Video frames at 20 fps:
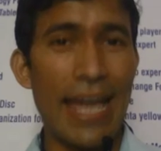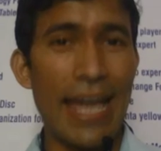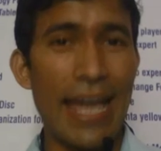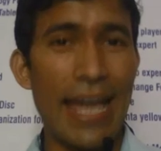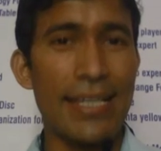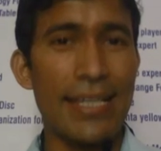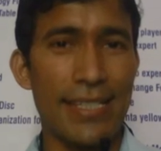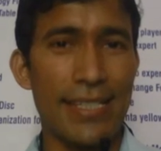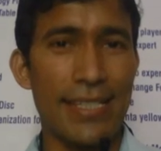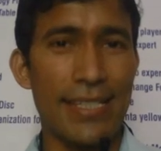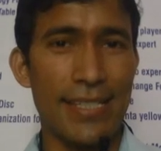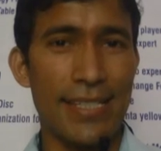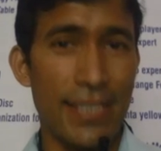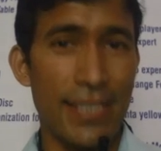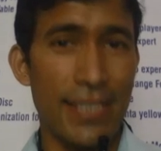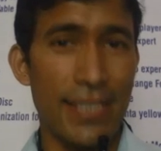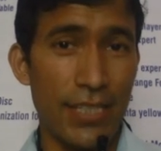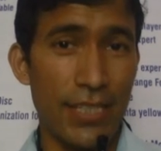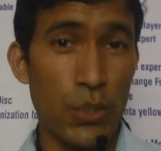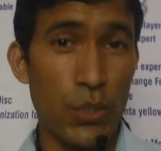access
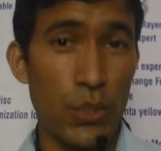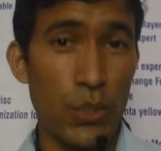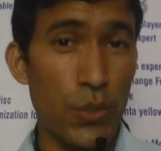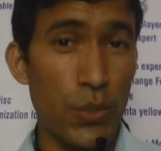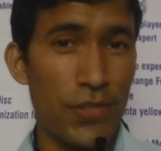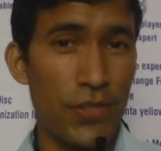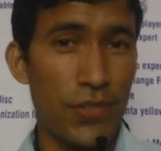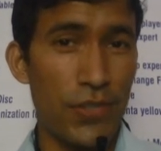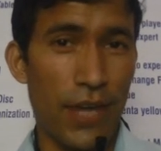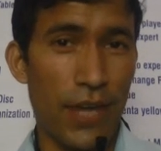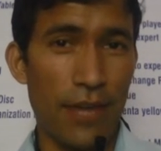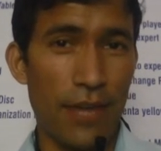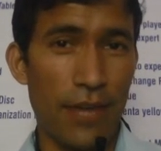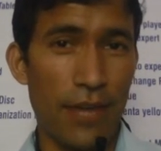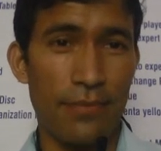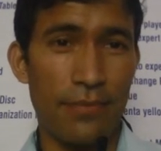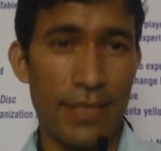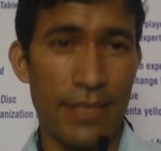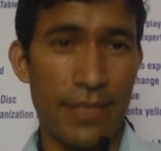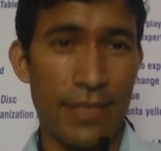the Google Drive,
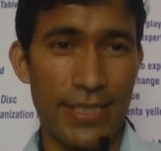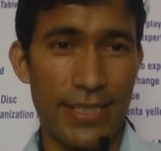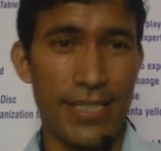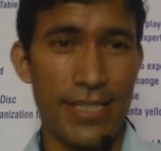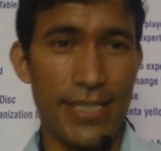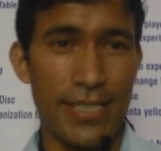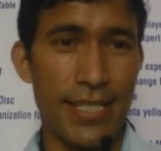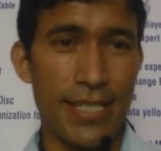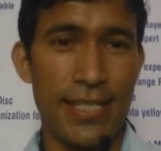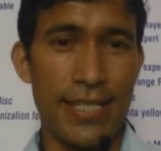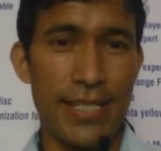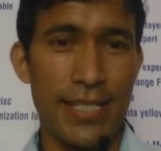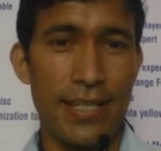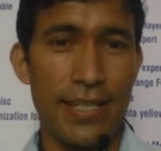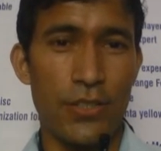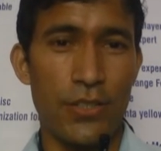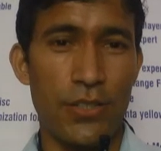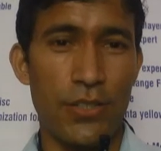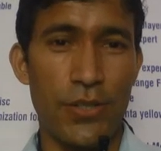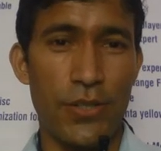but this is
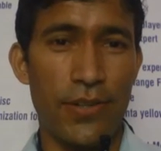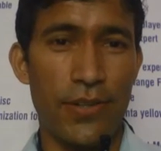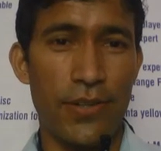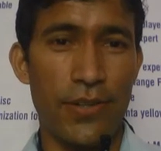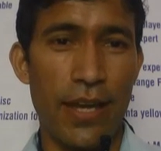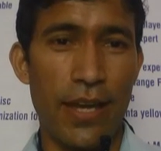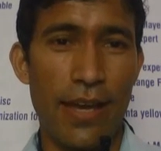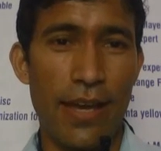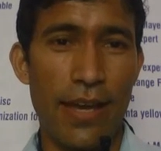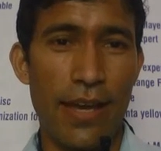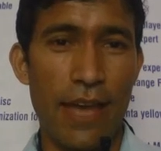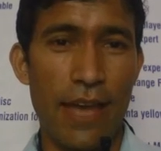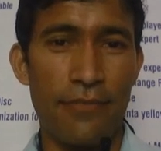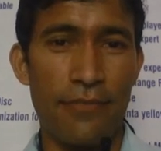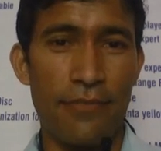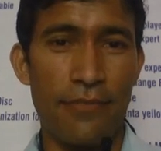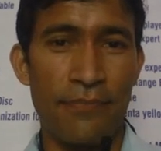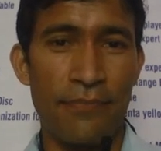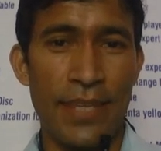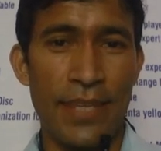Google Drive I have,
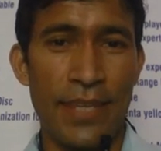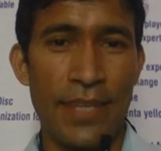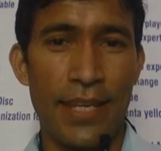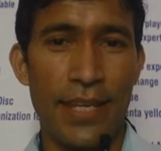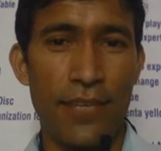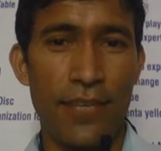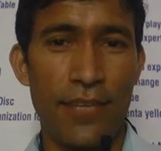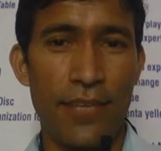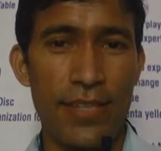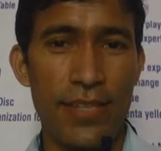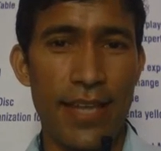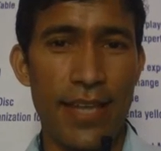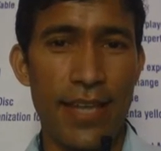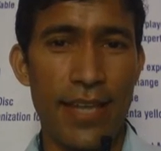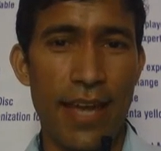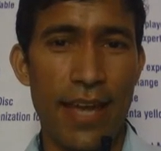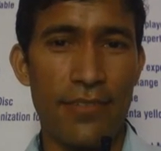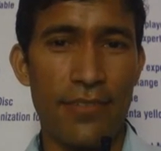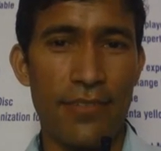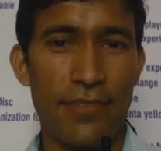in which I
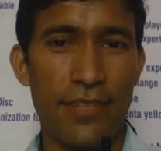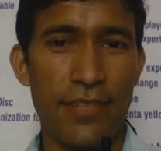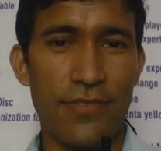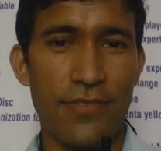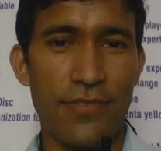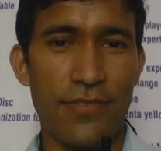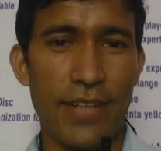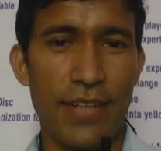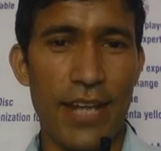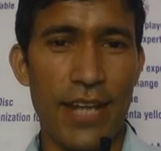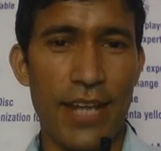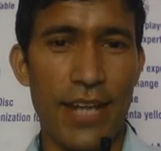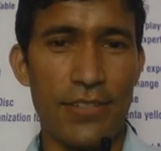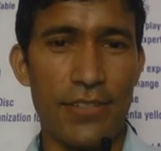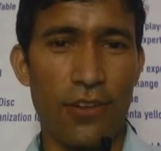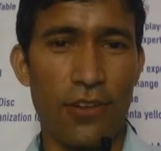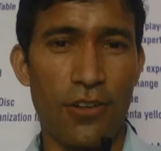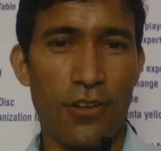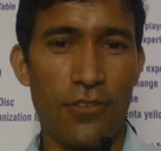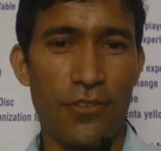have different kinds
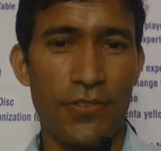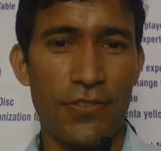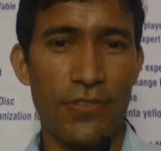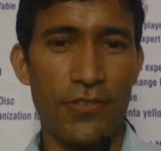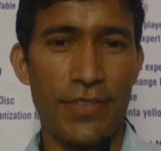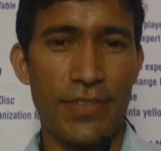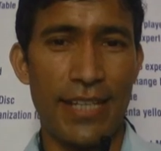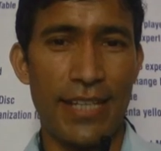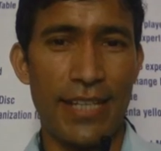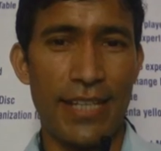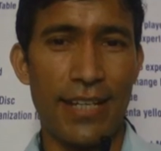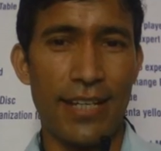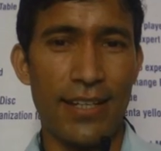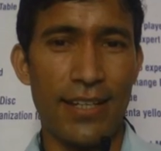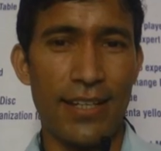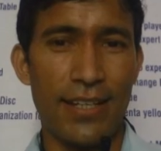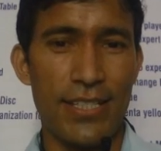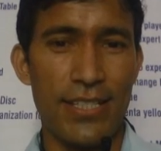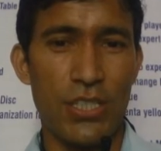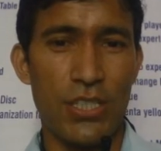of
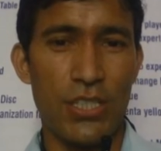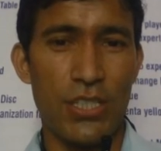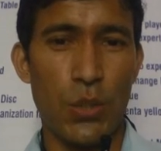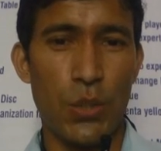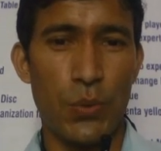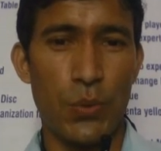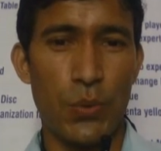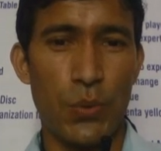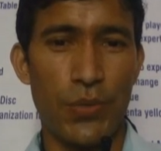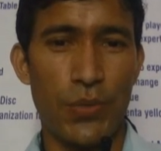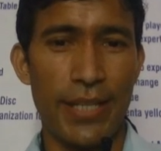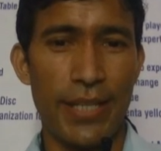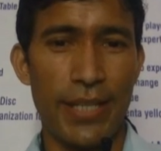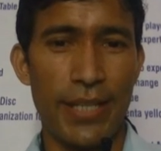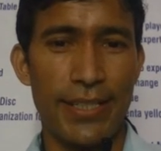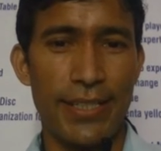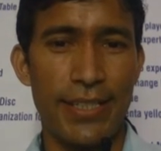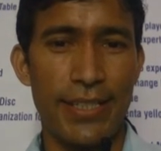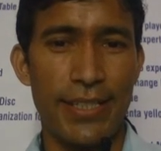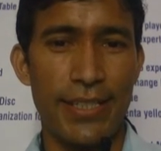data stored, right?
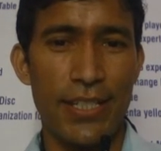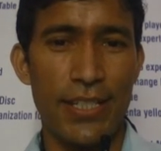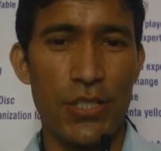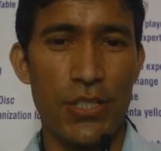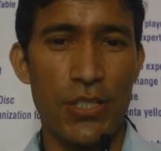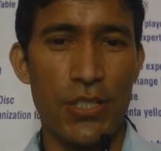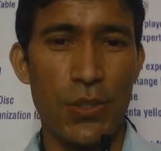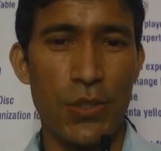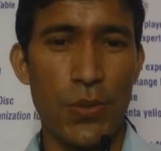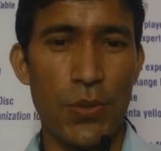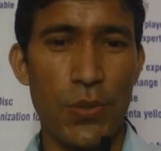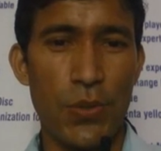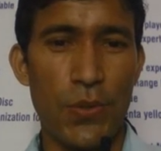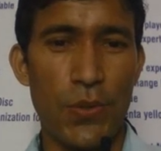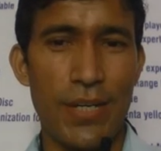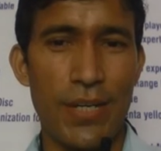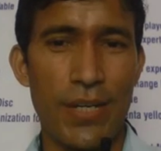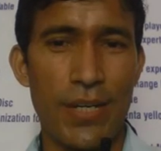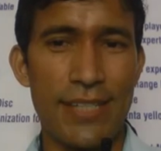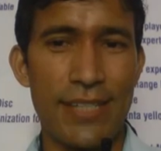So
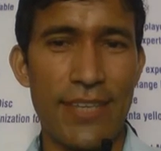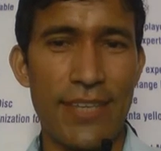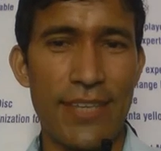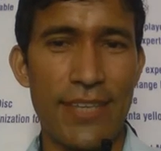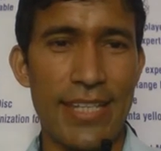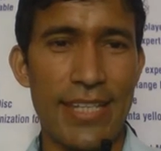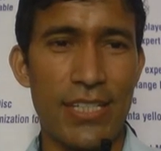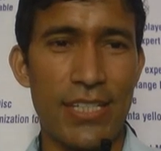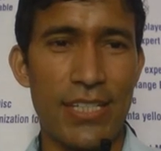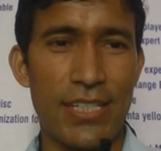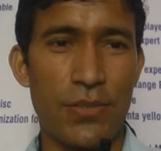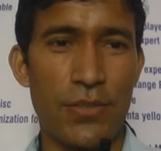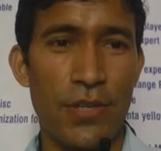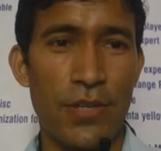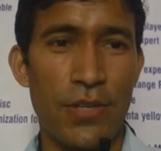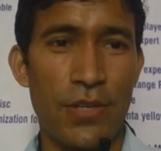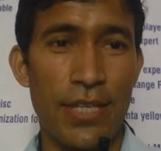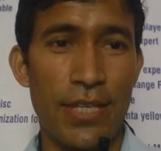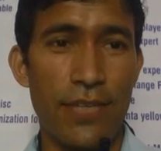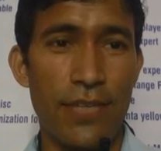it's very easy to,
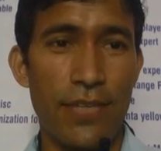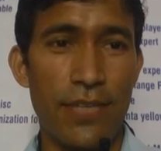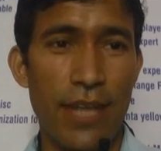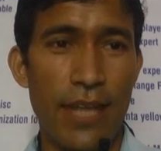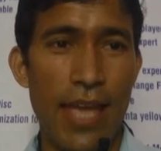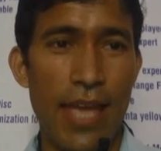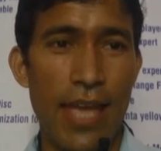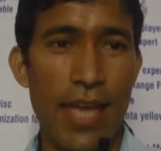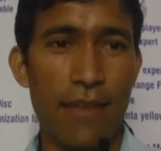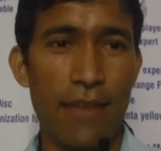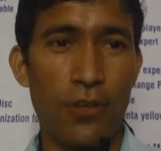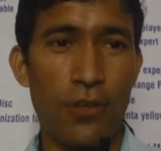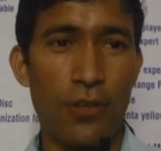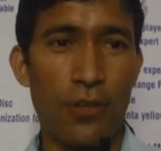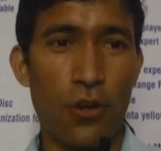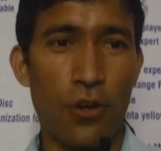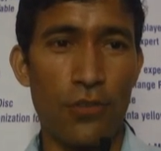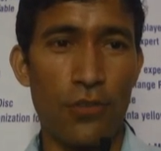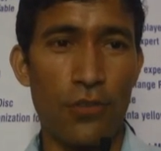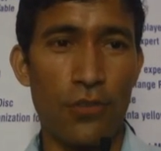even I have a
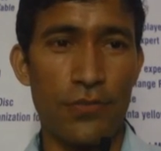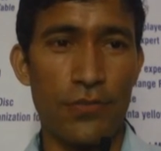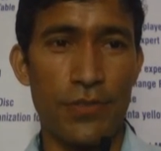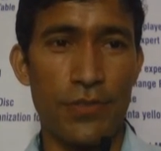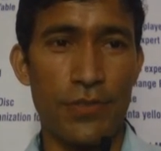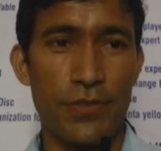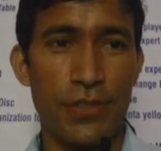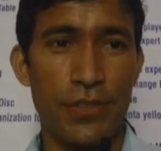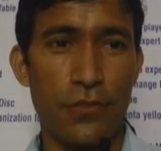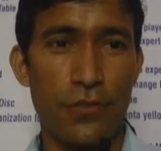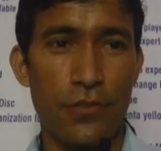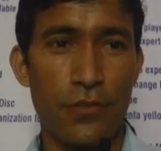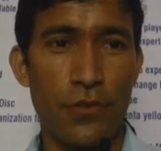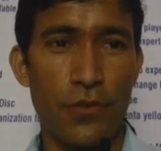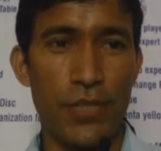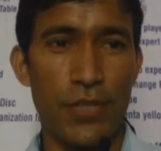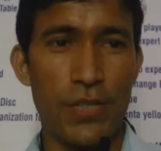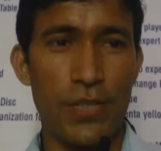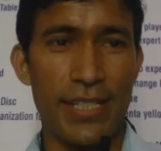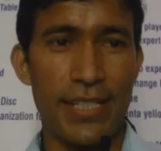lot of
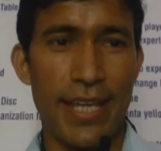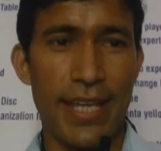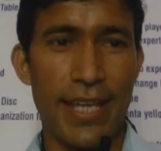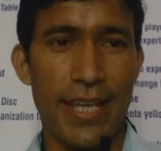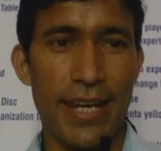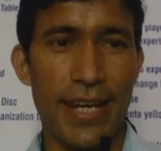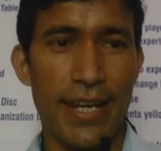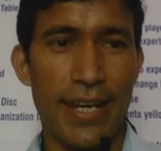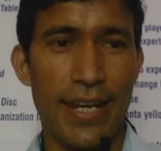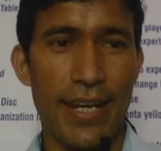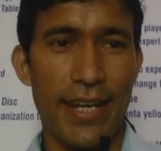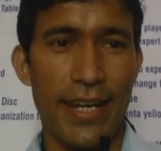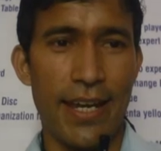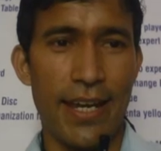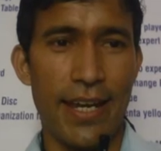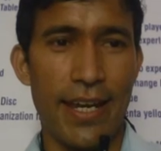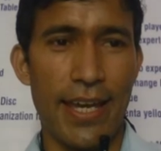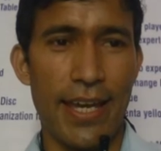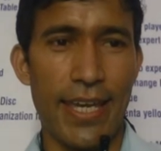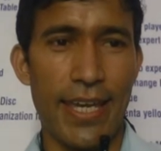folders here.
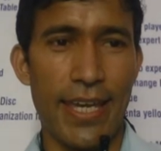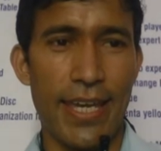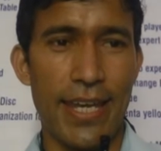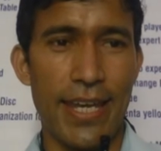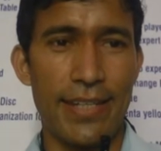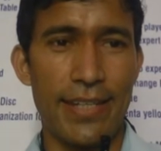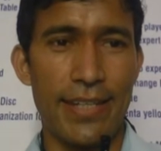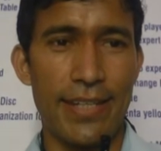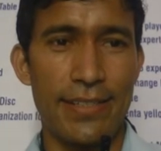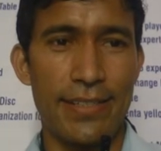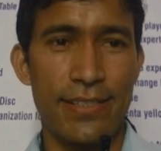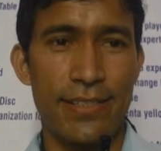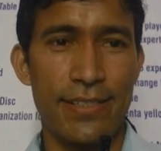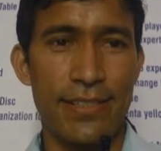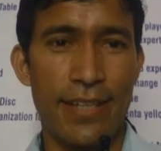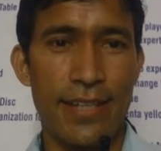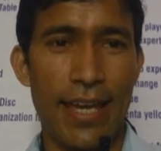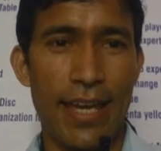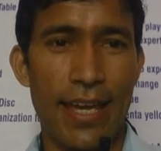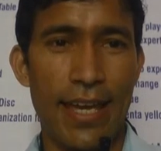I can
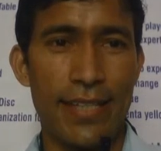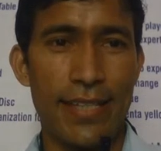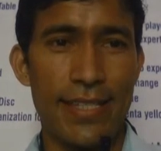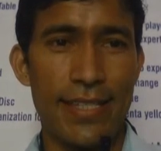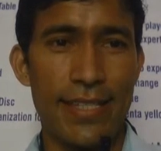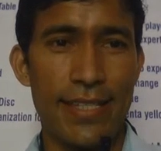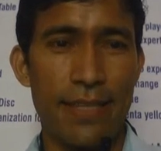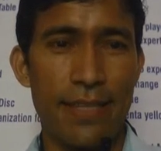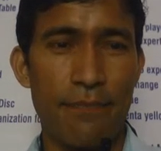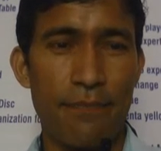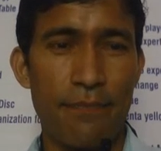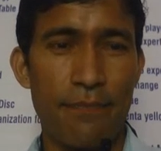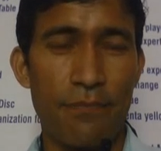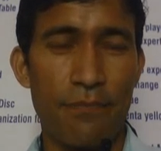access them.